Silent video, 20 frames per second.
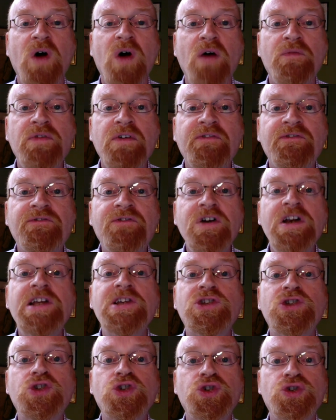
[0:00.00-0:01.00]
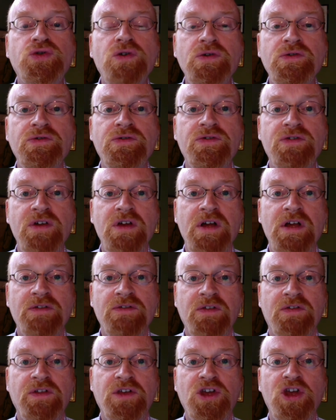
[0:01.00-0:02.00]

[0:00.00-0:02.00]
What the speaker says: of the fullest truth that the